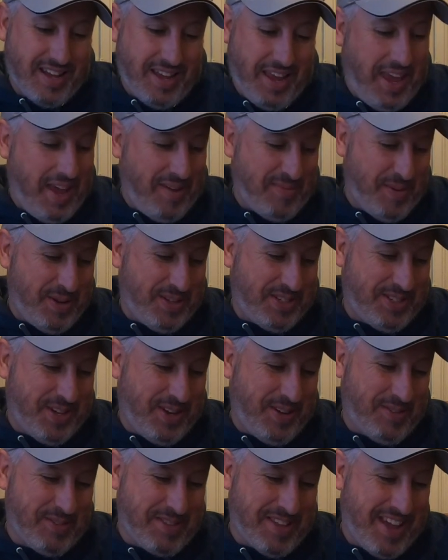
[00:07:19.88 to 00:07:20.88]
Yeah, I'm really
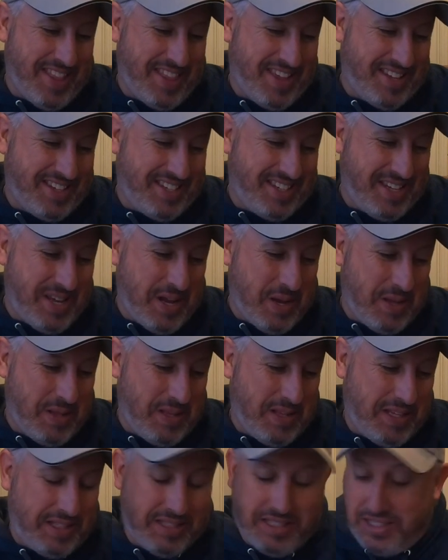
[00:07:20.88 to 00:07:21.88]
stoked with that. That's, you know,
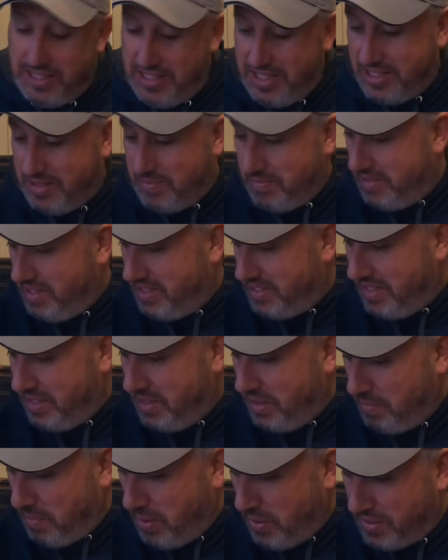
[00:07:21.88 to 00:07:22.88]
this
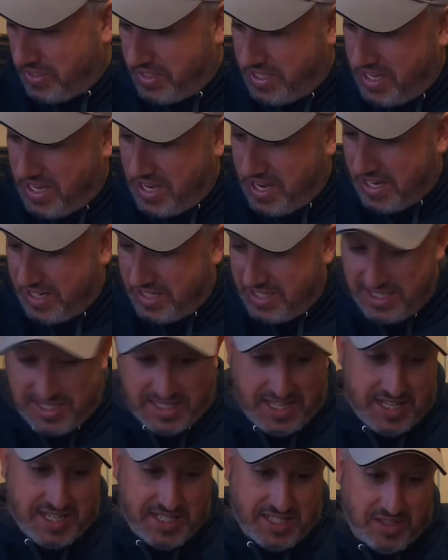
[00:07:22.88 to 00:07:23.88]
little box here, as I
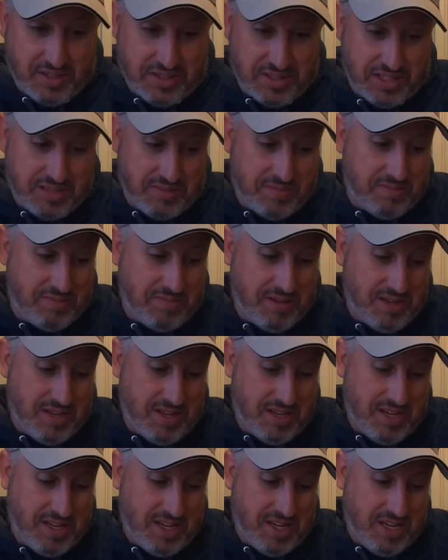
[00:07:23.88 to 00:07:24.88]
said, it's got some
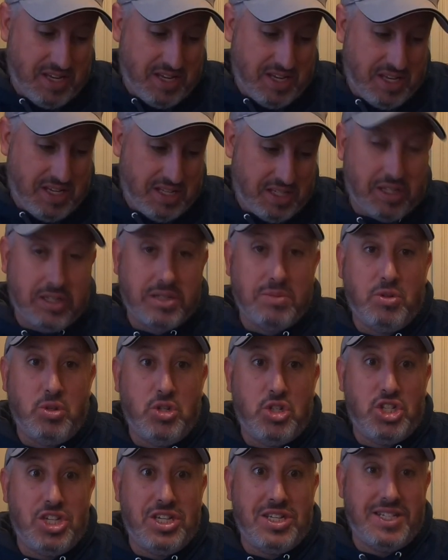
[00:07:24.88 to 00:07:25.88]

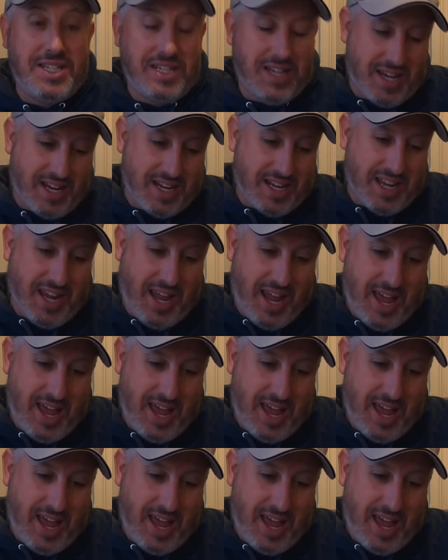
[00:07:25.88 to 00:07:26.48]
good shiz in it.